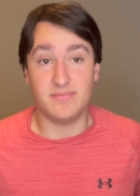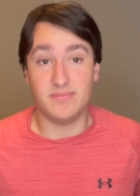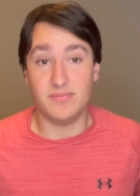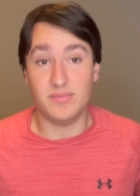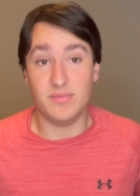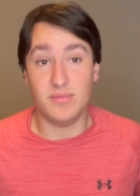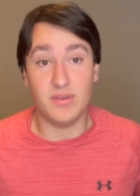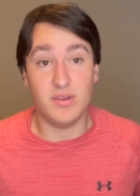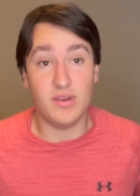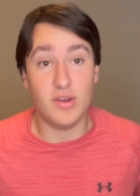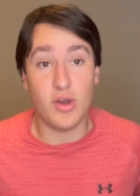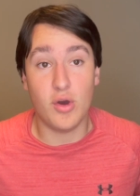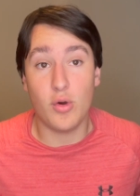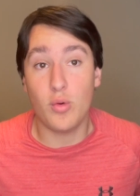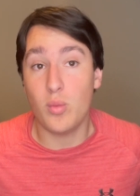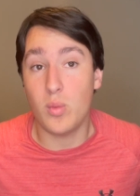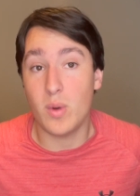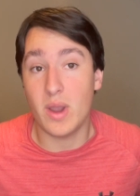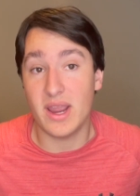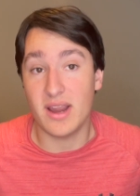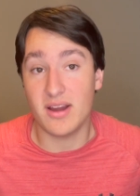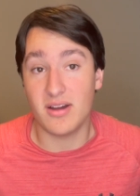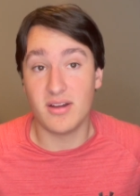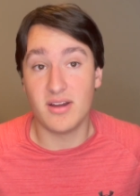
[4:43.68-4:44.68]

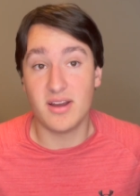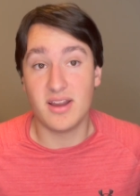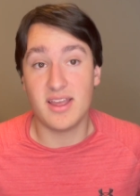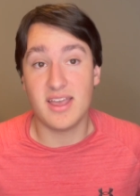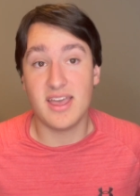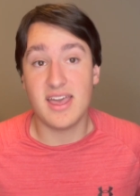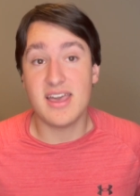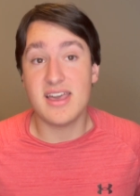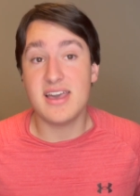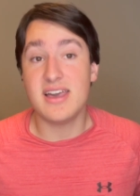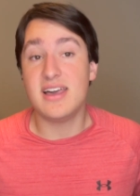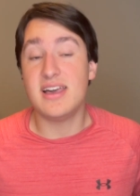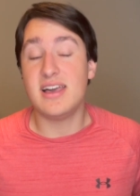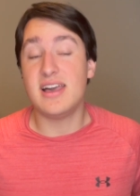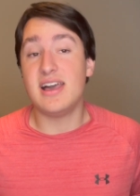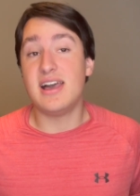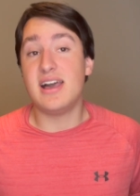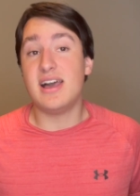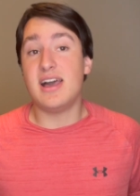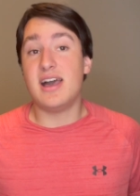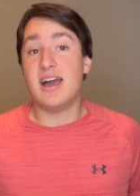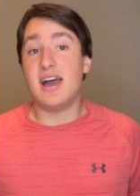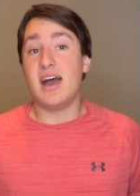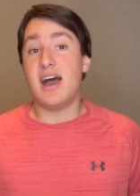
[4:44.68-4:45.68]
Nowhere.
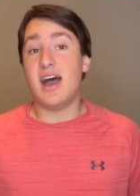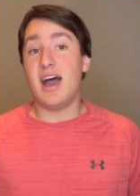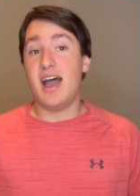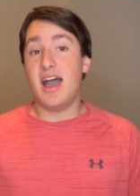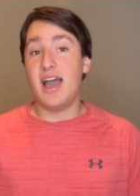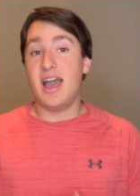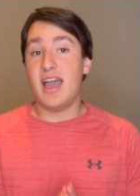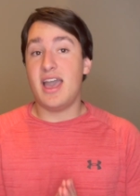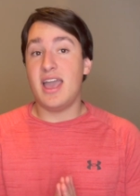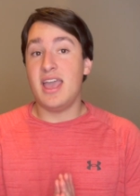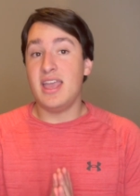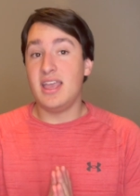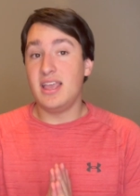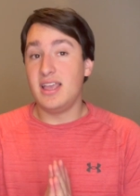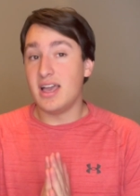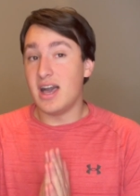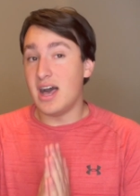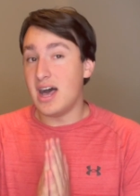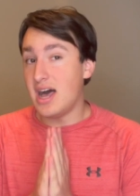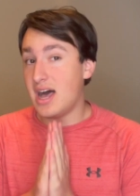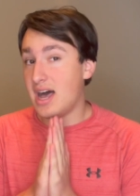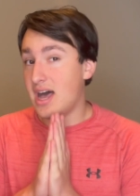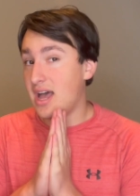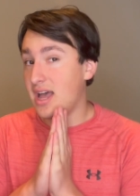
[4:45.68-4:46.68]
I
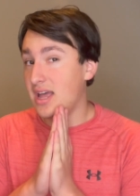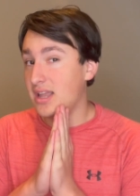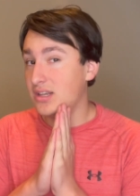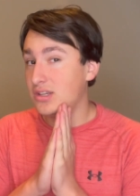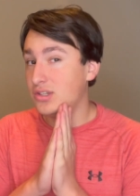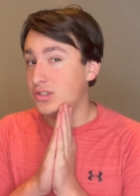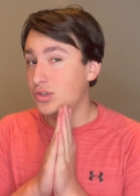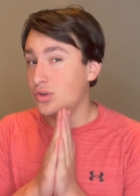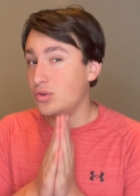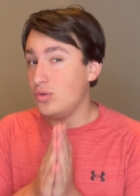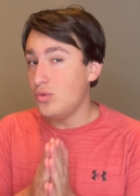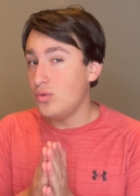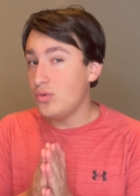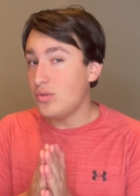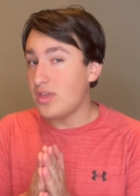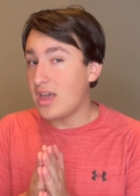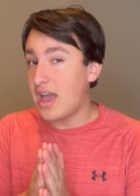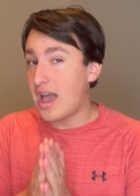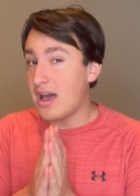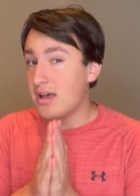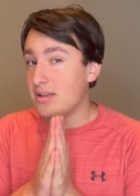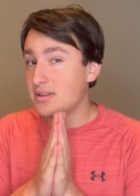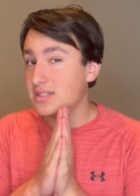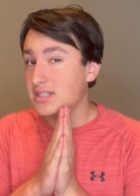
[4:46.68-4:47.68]
got
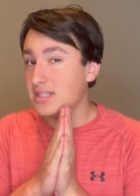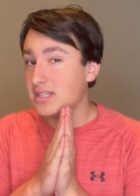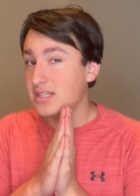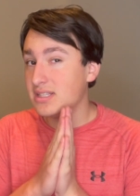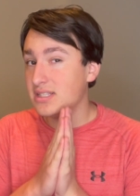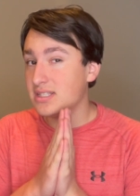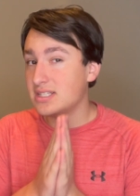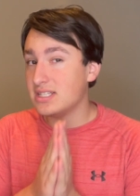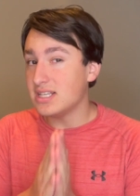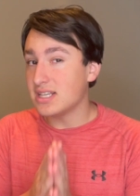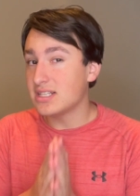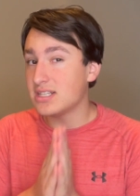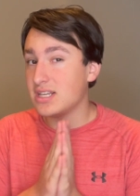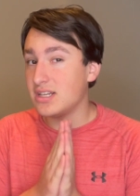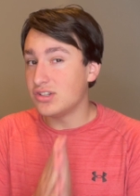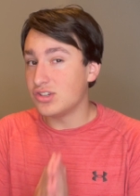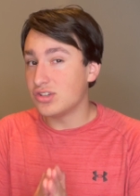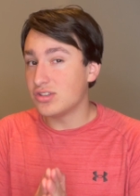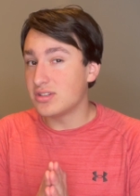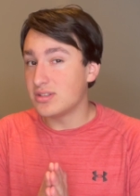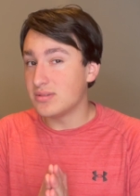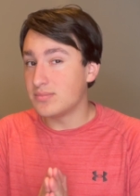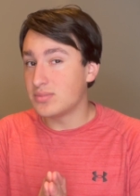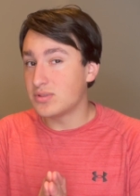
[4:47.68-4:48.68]

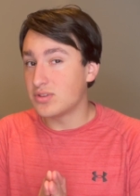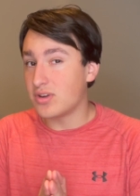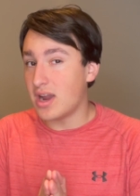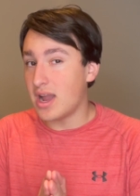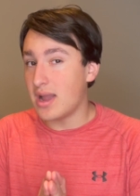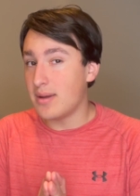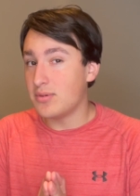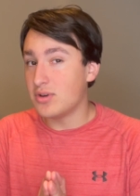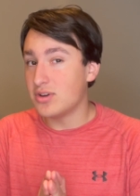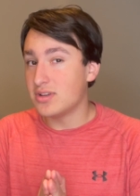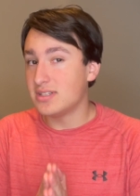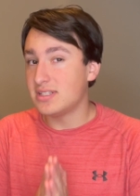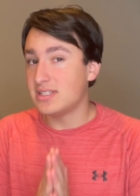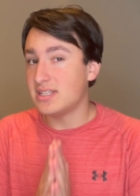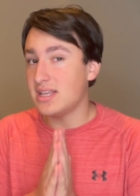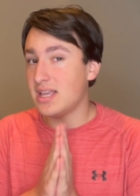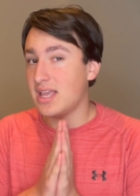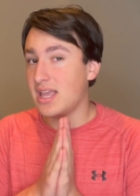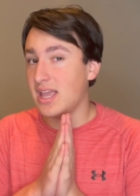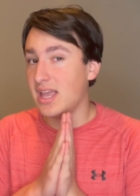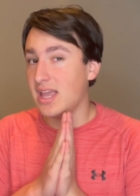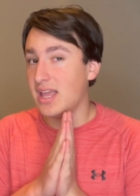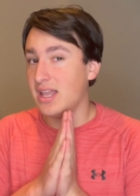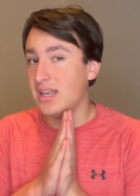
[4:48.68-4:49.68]
2,600 subscribers
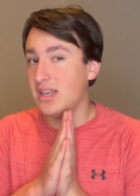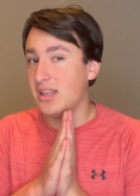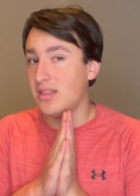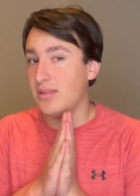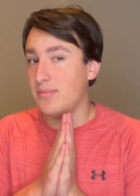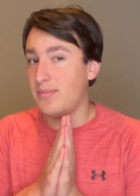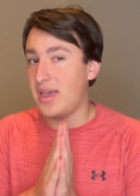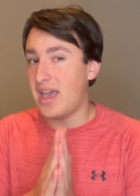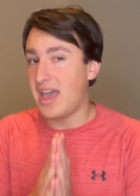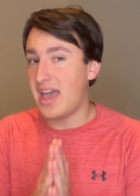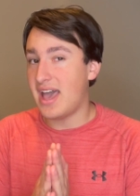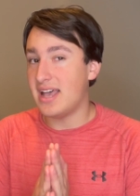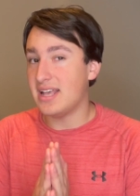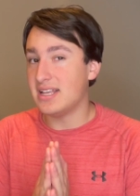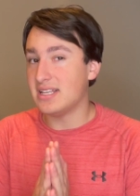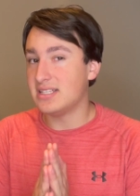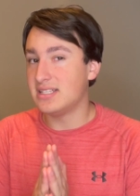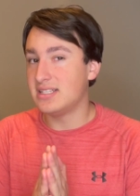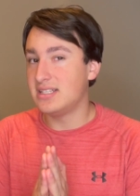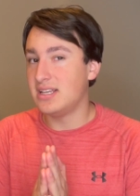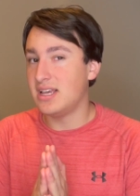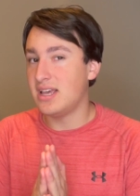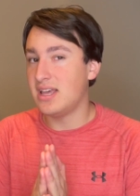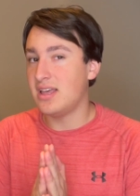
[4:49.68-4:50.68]
and in the
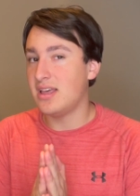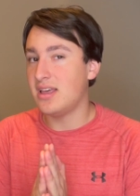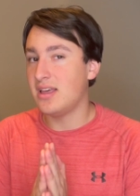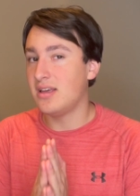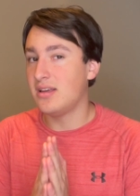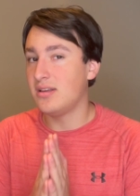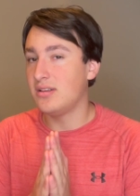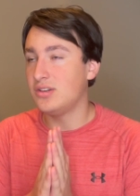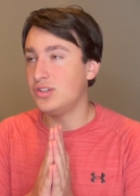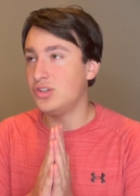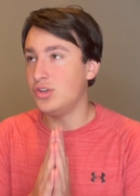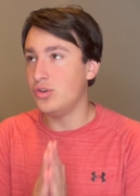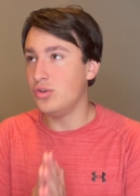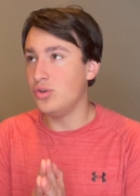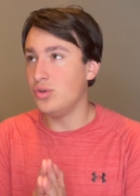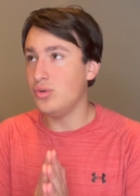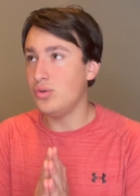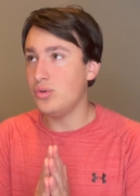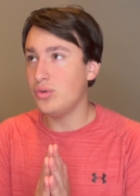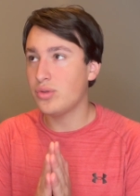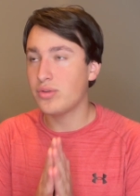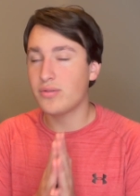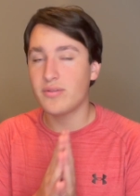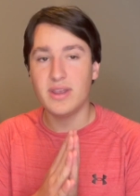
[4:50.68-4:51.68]
past
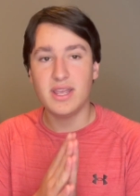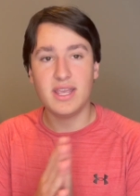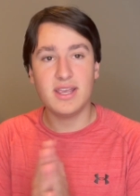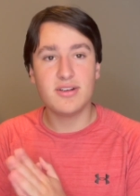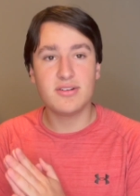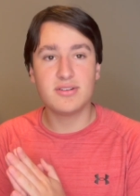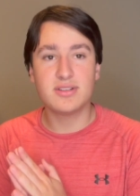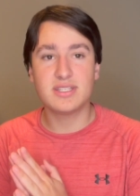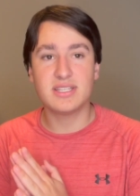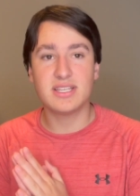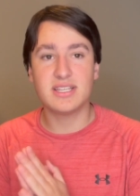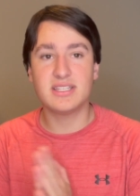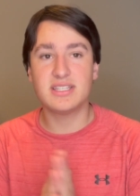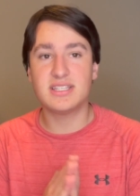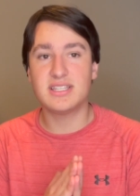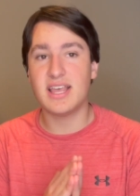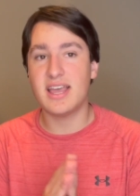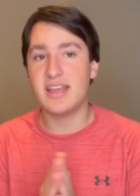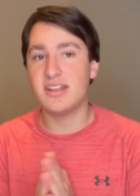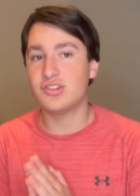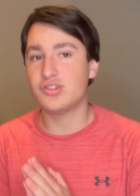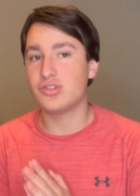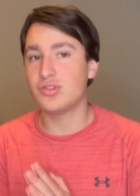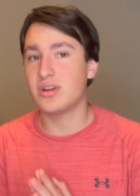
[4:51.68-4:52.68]
two, three years since
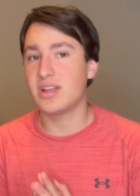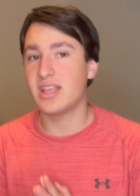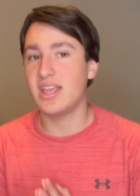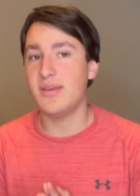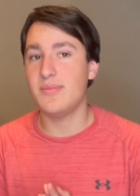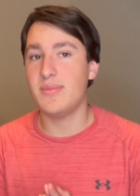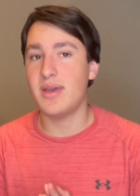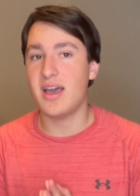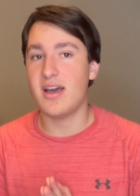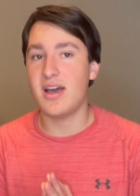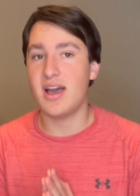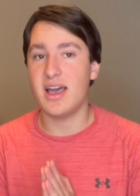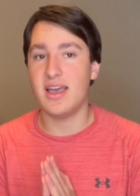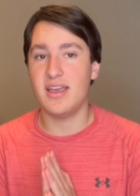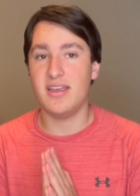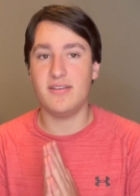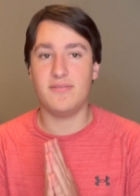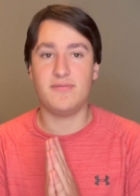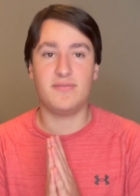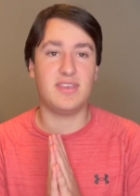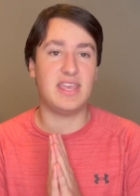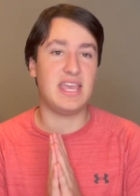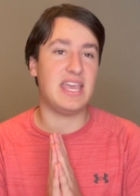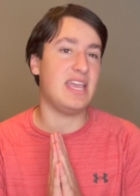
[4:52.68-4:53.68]
that short came out,
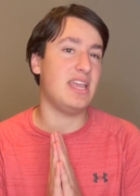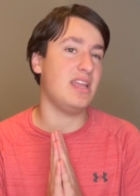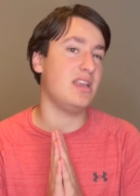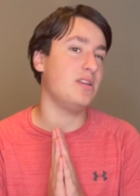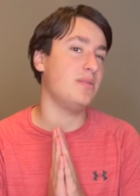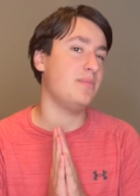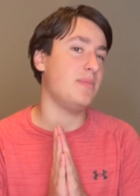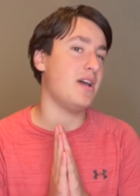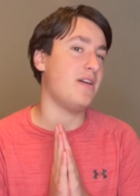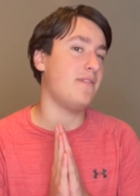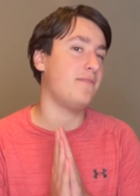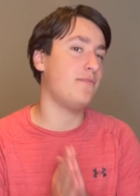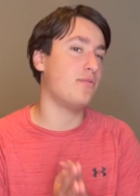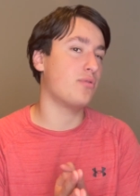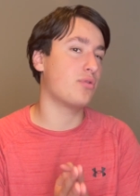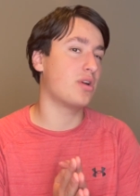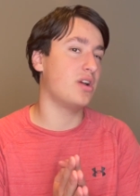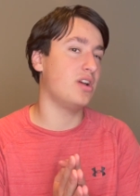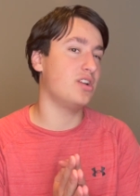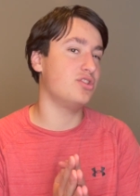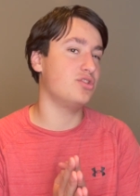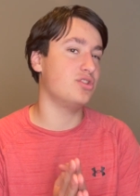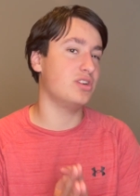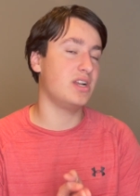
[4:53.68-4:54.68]
I've gained about
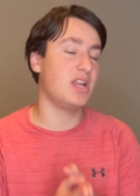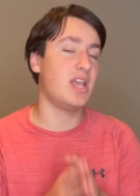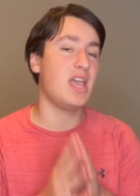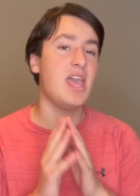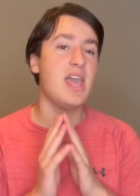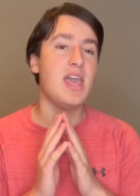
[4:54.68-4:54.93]
400.